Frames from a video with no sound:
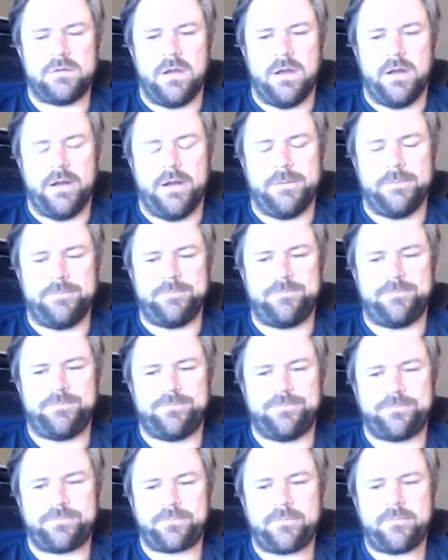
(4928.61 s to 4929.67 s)
Um,
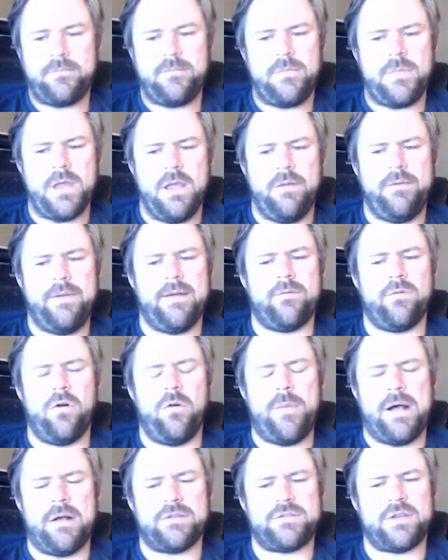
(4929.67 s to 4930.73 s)
if you have room
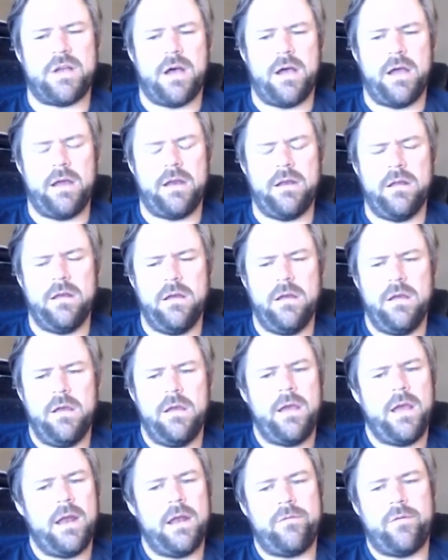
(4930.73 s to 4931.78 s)
outside
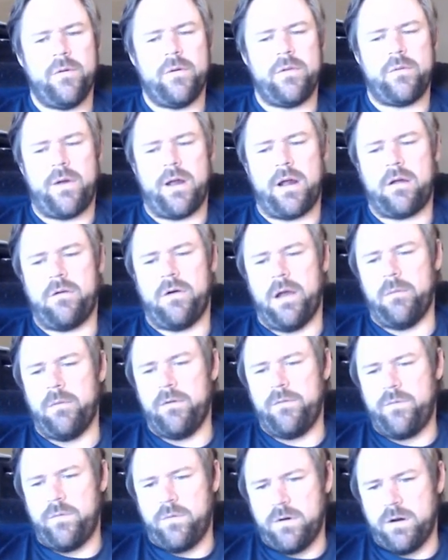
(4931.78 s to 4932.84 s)
and if you're in the right climate
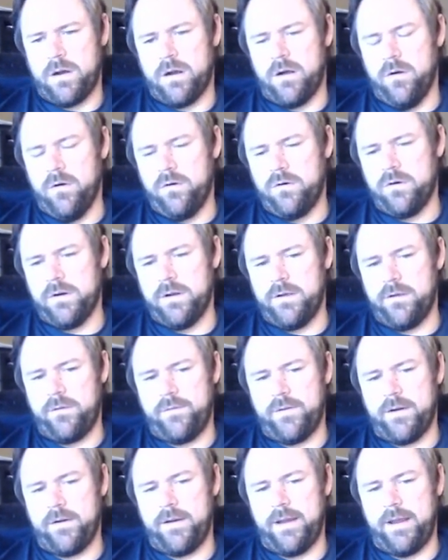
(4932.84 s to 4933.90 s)
for it, okra is
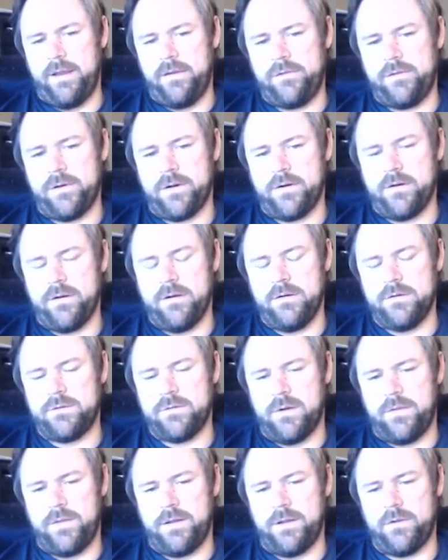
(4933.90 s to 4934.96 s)
very easy to grow. So
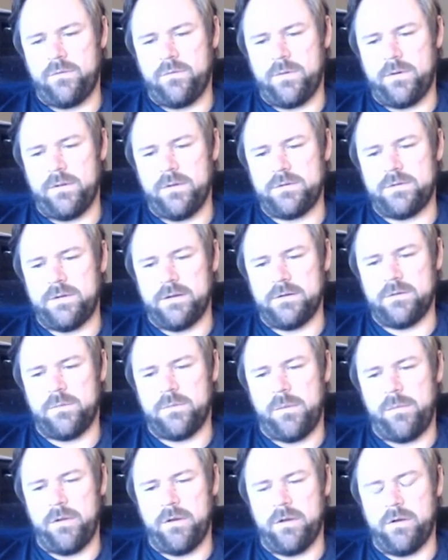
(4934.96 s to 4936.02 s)
I think it's one of those things that
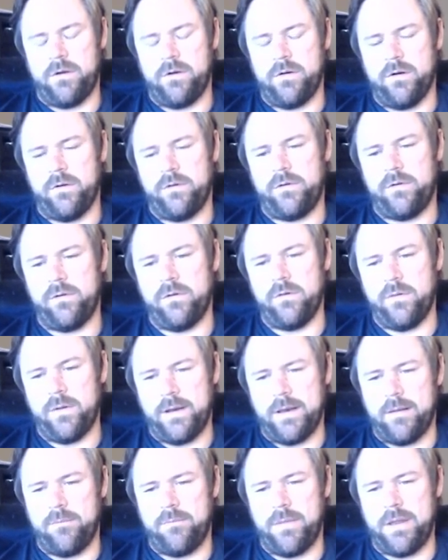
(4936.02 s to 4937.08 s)
might be good to grow too. And
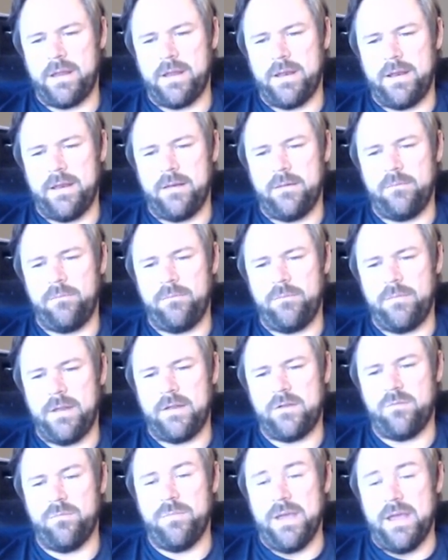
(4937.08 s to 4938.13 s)
it and it
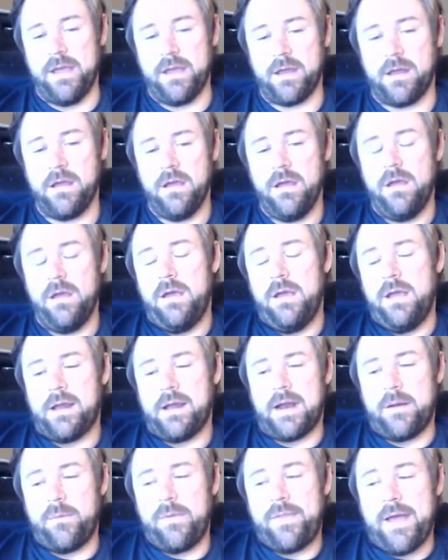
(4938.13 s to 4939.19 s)
it's big.
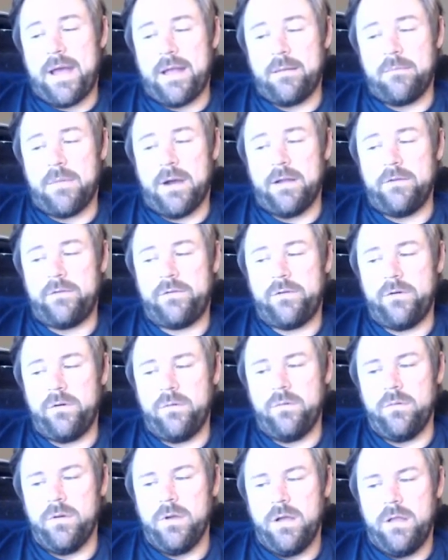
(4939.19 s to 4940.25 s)
Kind of with that in mind
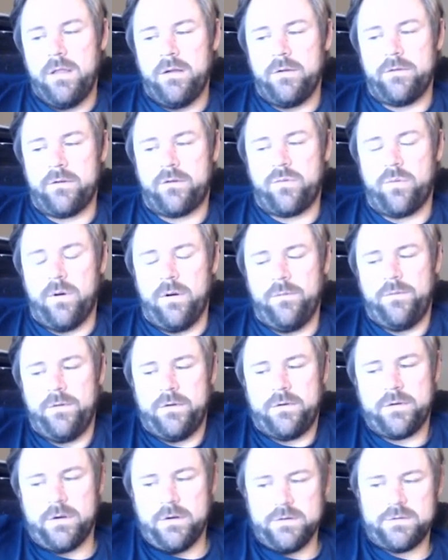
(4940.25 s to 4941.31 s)
too. There's a 12 foot
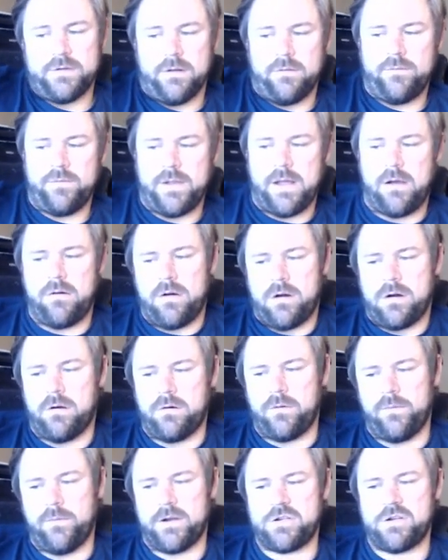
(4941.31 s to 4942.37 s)
tall sunflower called a
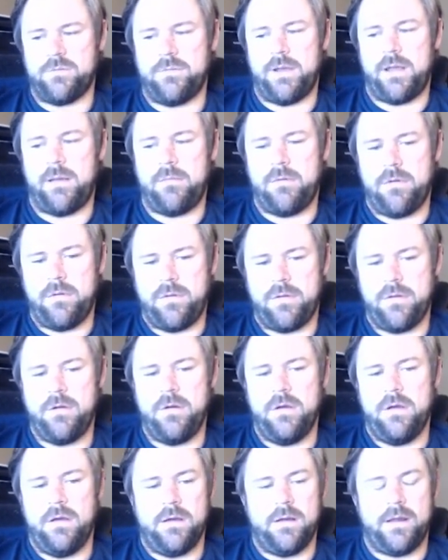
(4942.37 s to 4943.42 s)
Russian mammoth.
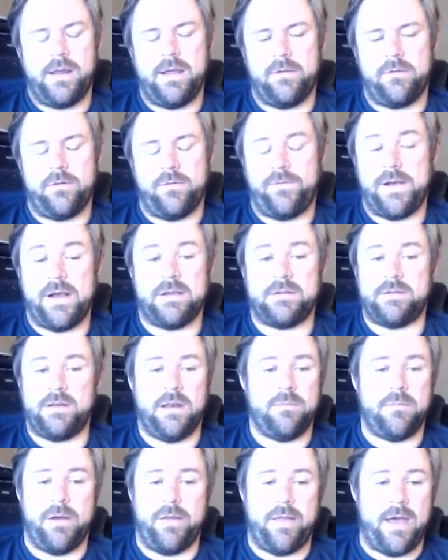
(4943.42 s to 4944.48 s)
Kids are fascinated
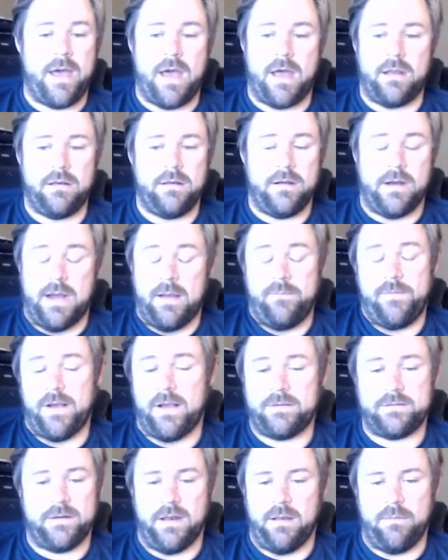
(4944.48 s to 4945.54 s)
by that. I'm
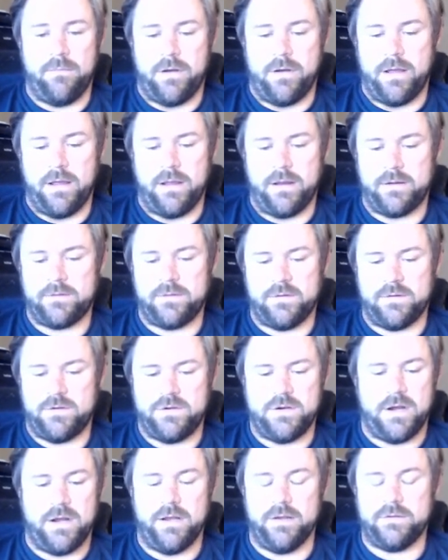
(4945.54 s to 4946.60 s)
fascinated by it because it's a
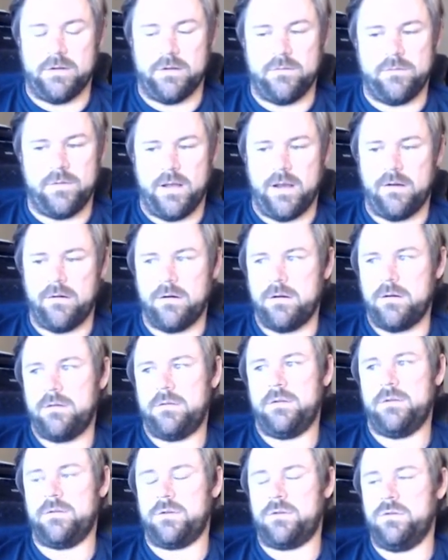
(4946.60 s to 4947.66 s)
giant sunflower.
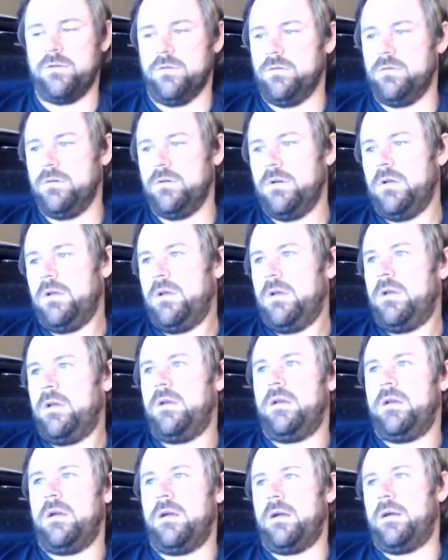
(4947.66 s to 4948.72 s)
Those are cool.
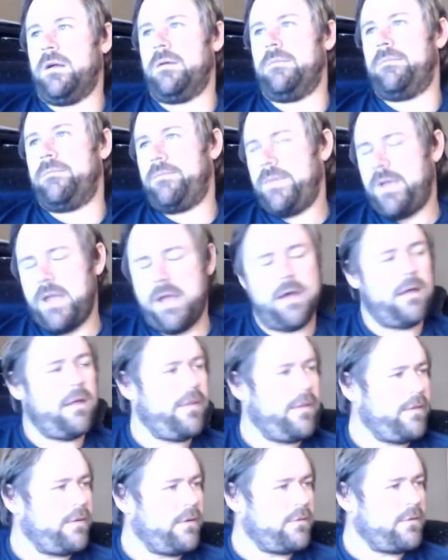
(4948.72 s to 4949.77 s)
Um, yeah, I
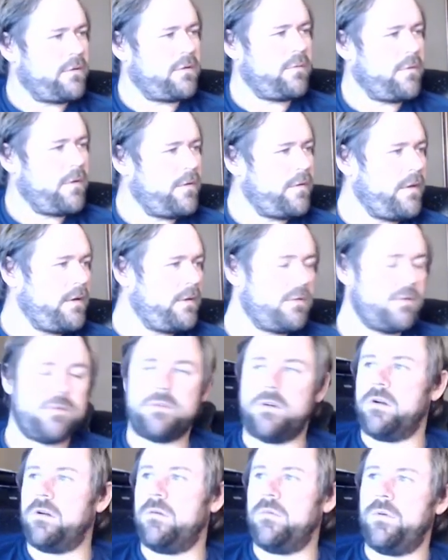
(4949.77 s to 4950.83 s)
think those are some good things to
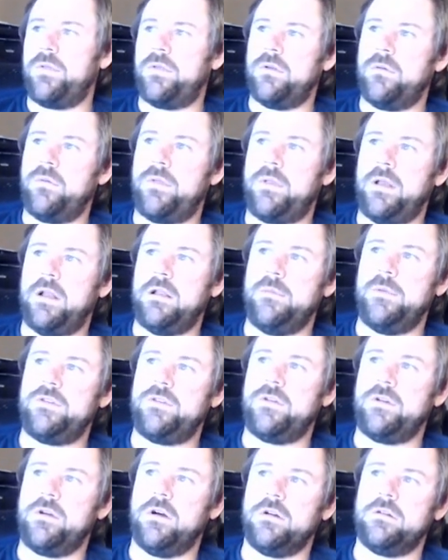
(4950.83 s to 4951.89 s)
start with with an
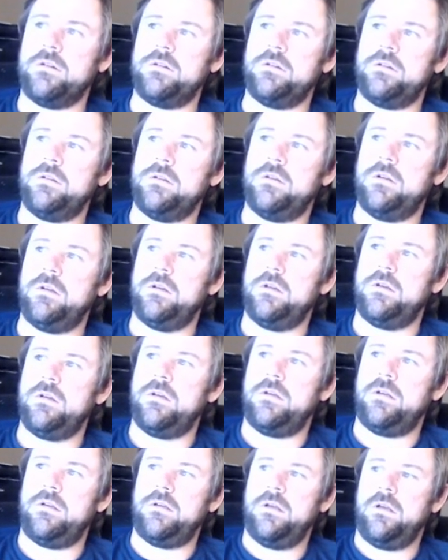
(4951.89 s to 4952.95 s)
elementary garden.
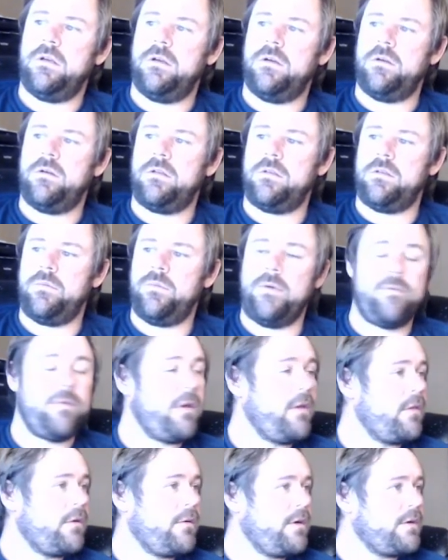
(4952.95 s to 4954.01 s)
With any
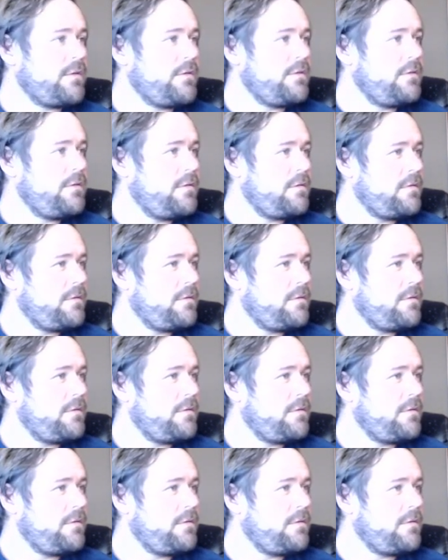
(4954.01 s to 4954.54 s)
other questions?